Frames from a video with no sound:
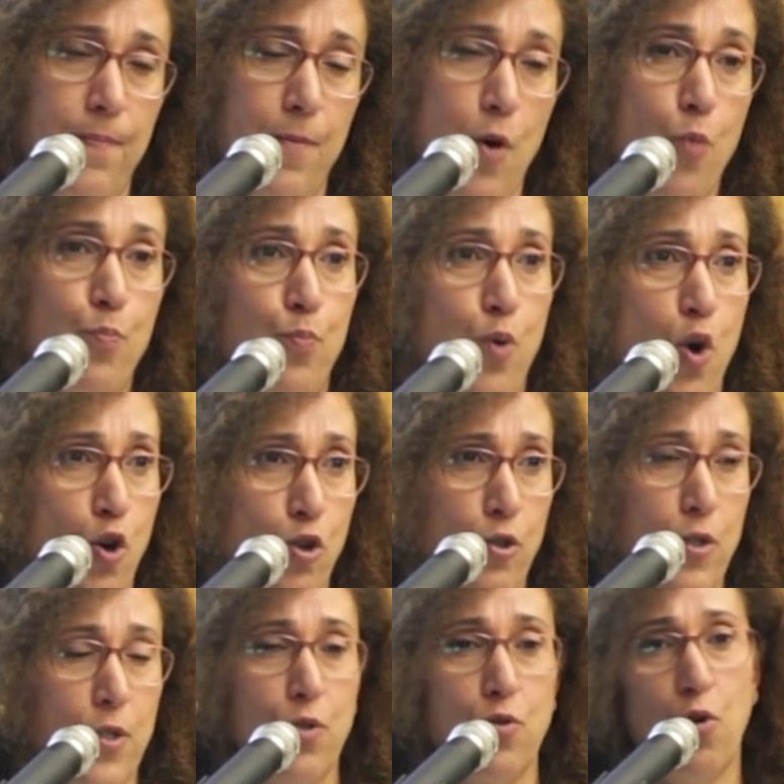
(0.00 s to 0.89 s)
uh,
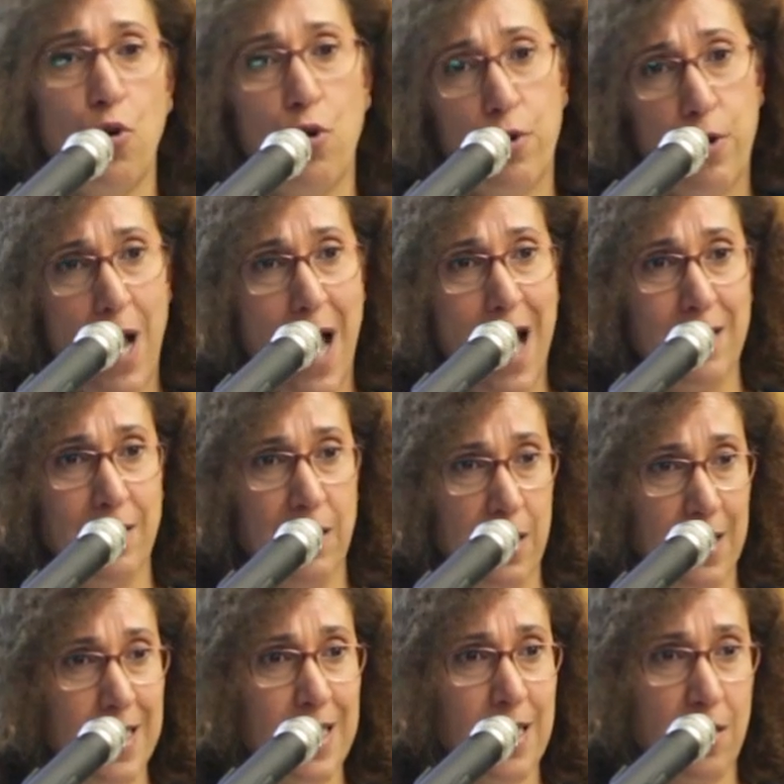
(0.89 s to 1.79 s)
opposed or had a
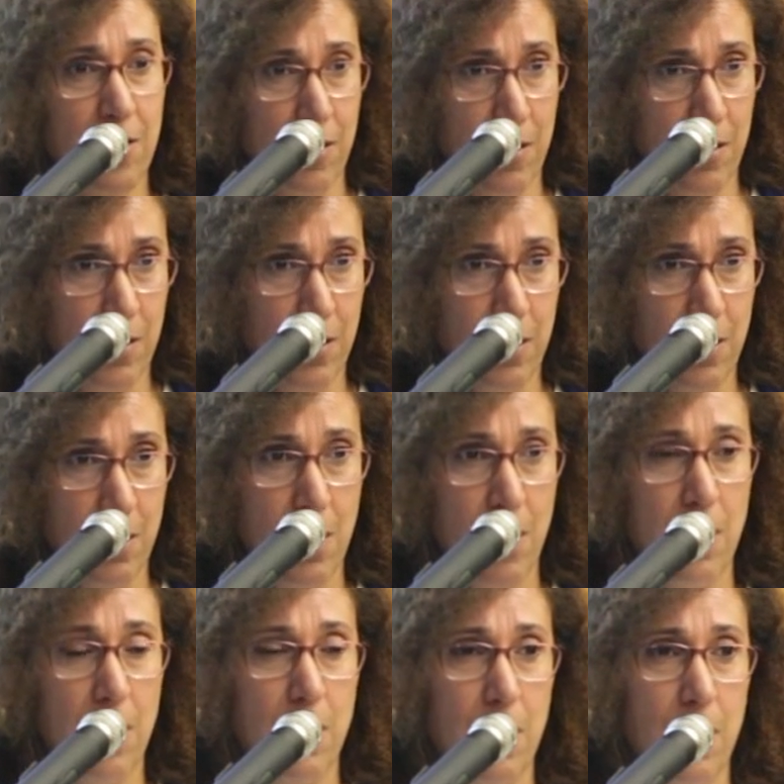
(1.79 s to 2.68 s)
distance
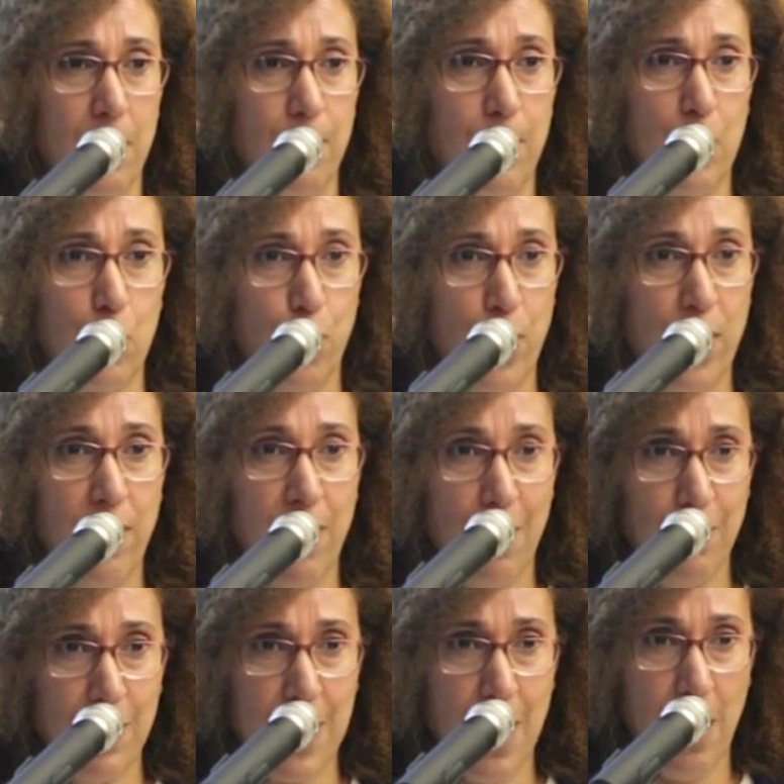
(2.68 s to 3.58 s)
uh, between
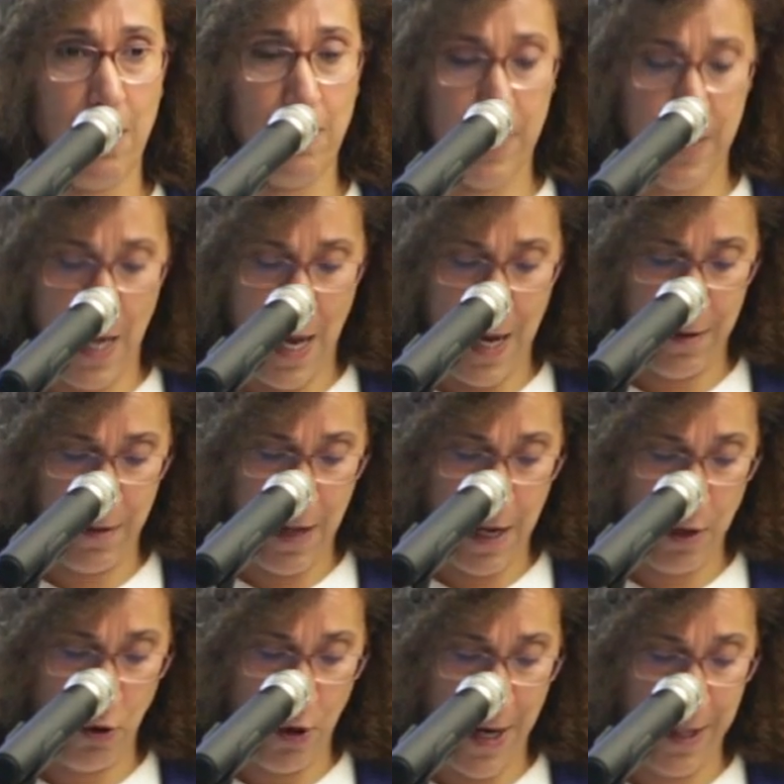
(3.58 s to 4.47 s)
themselves and the
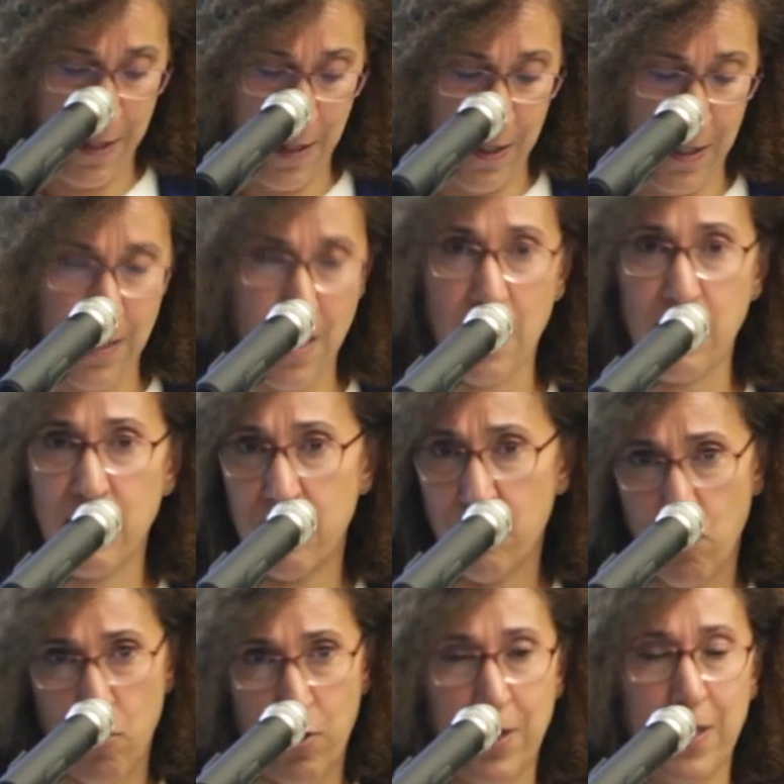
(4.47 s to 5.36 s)
United States,
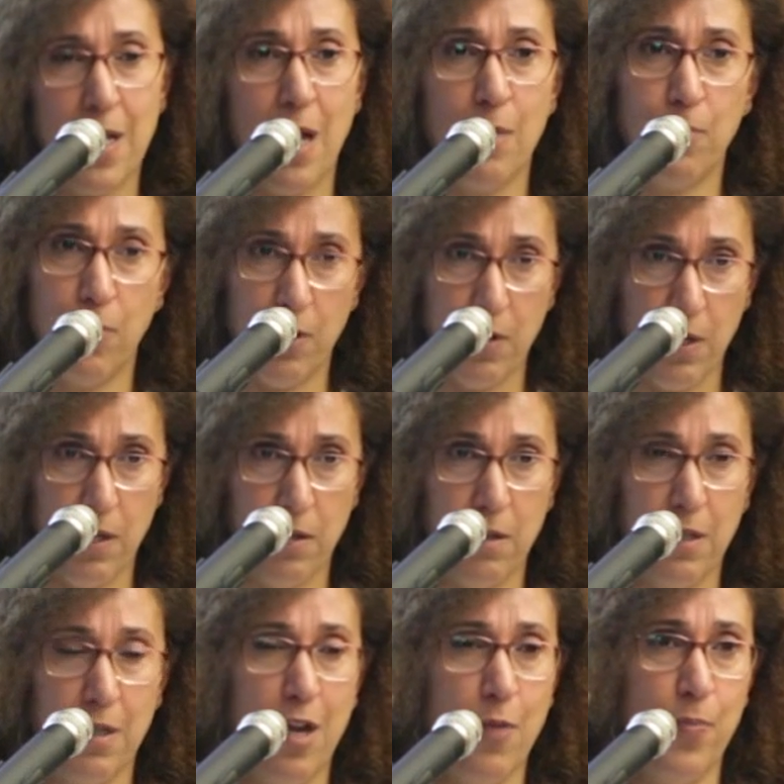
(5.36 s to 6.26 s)
for example,
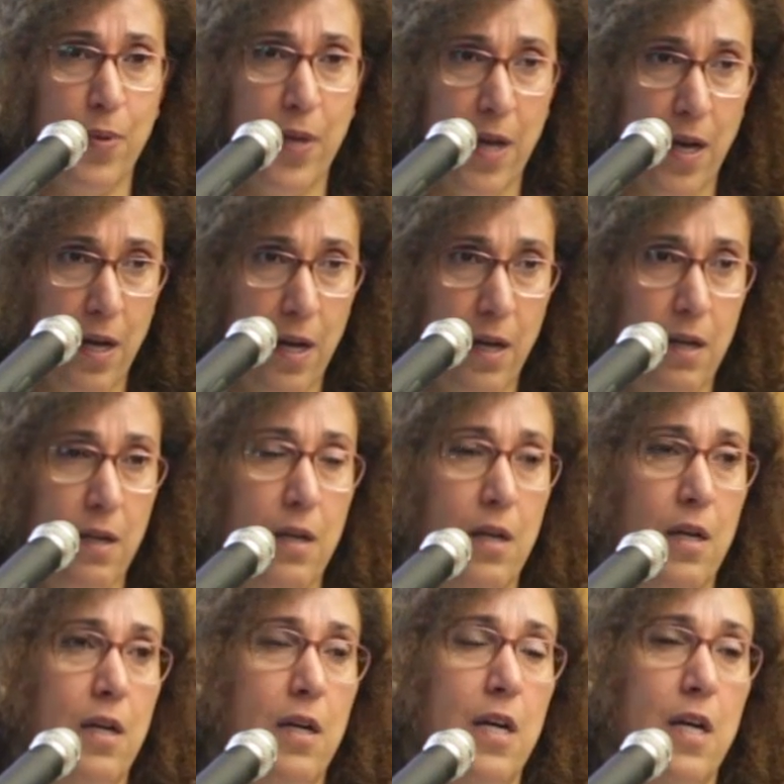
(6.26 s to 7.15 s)
in Libya,
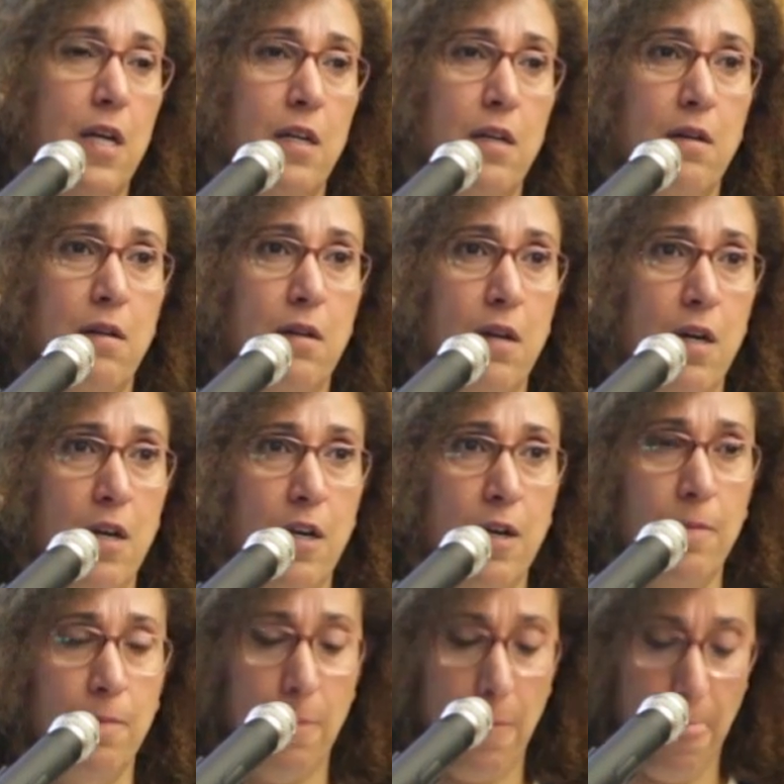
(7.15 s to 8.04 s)
in
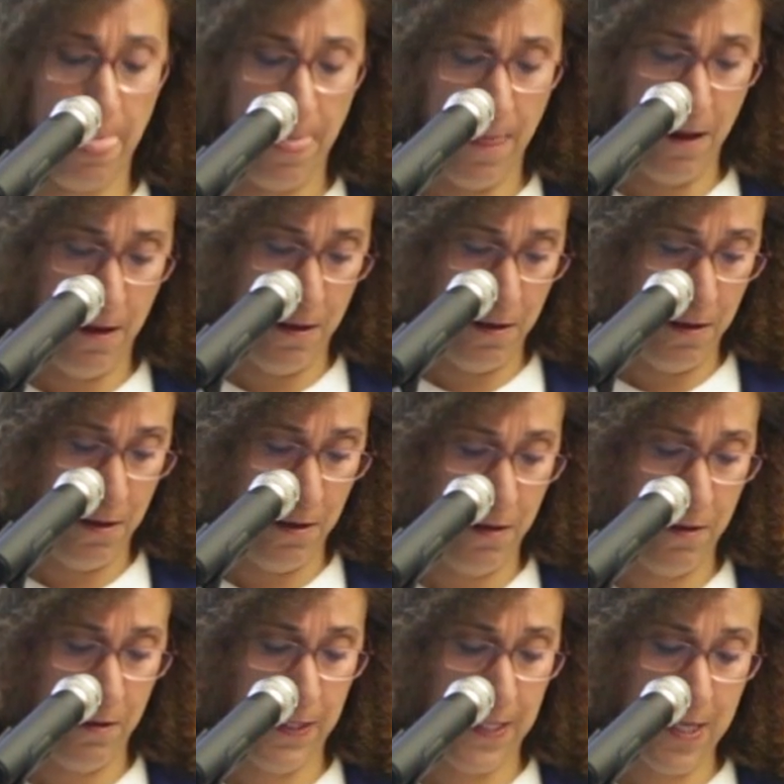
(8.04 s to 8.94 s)
um,
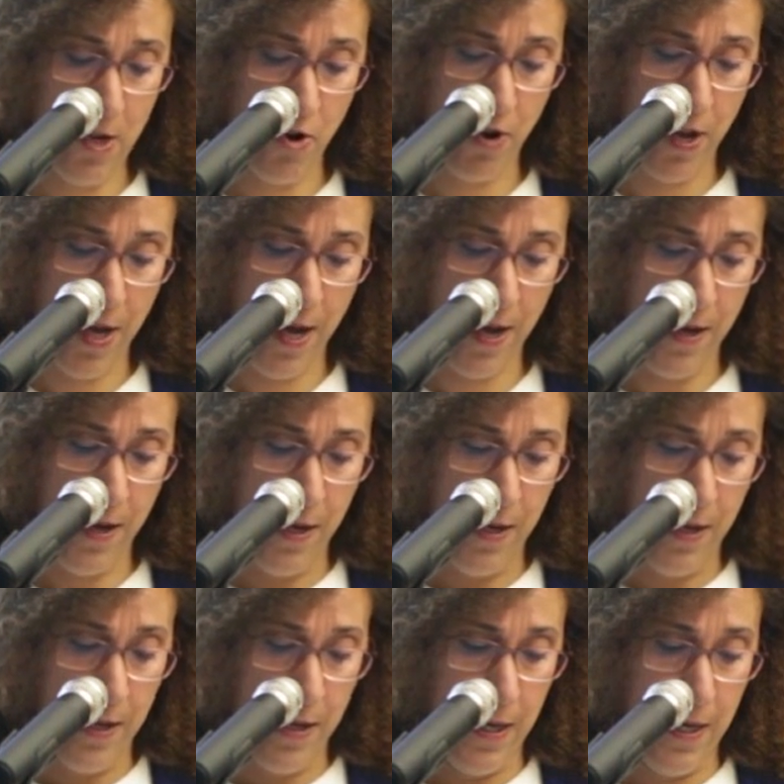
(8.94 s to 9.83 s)
uh, Syria,
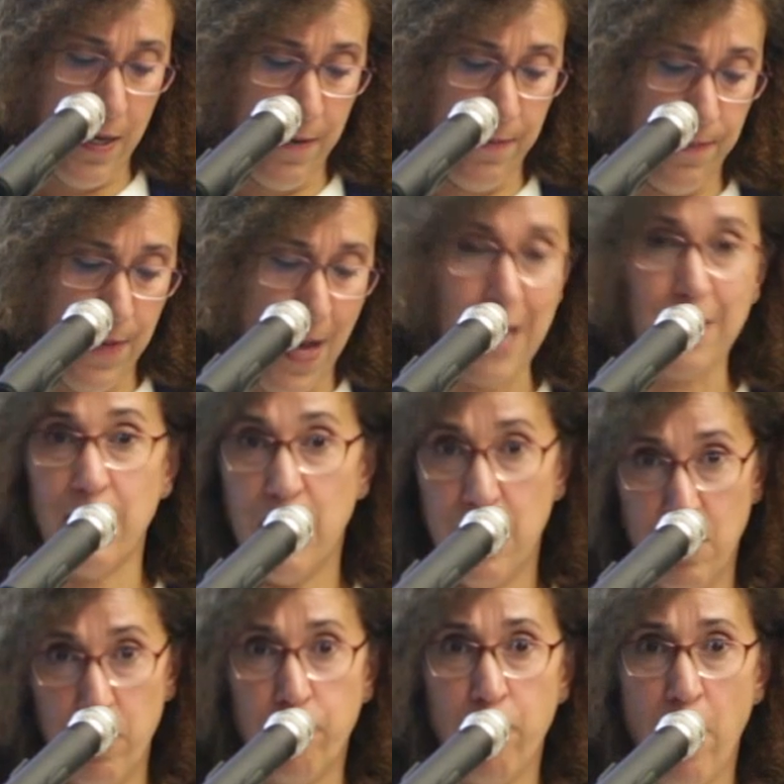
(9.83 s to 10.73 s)
um, and
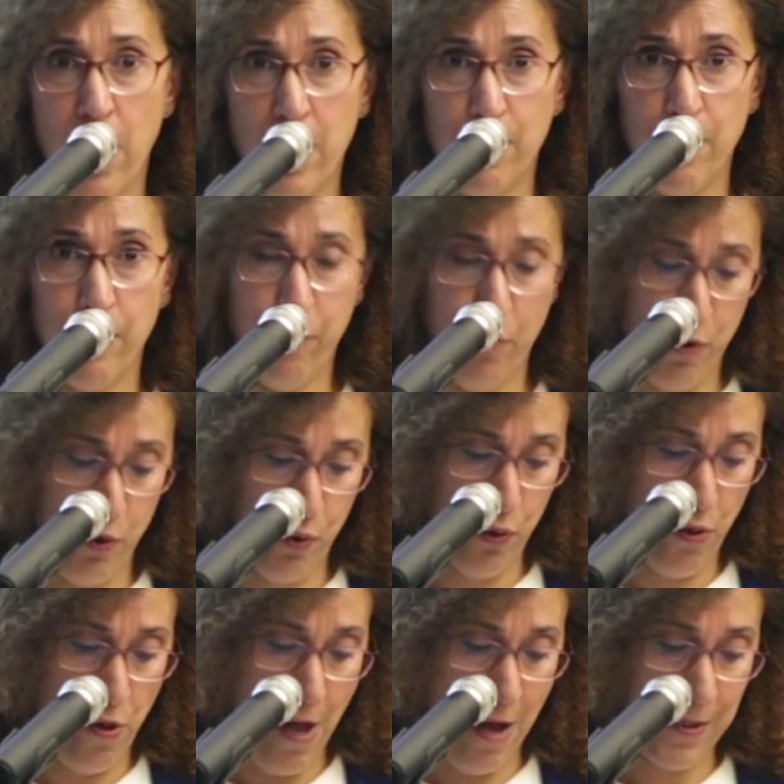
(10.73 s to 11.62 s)
in Iraq before
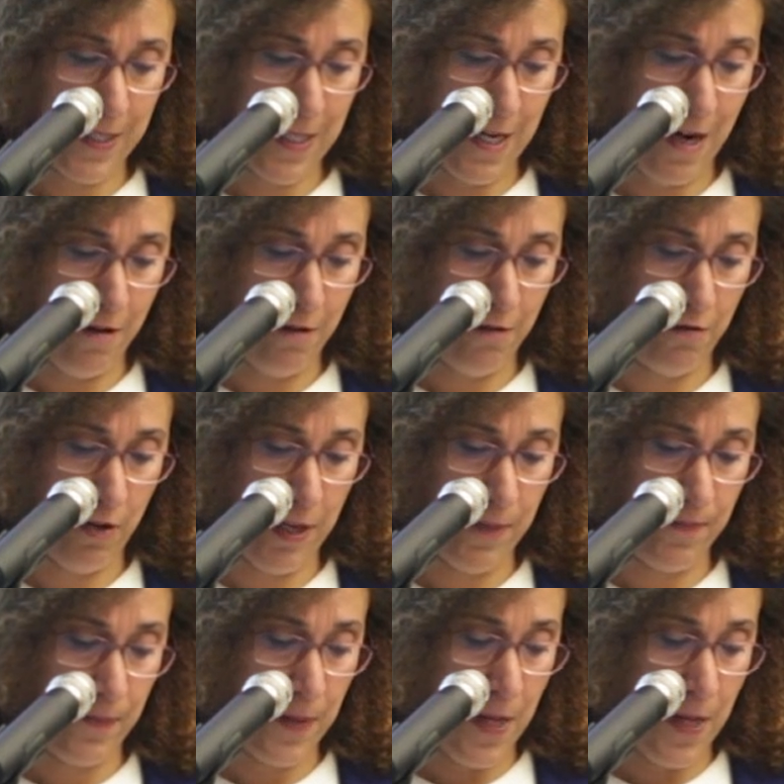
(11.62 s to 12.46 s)
2003.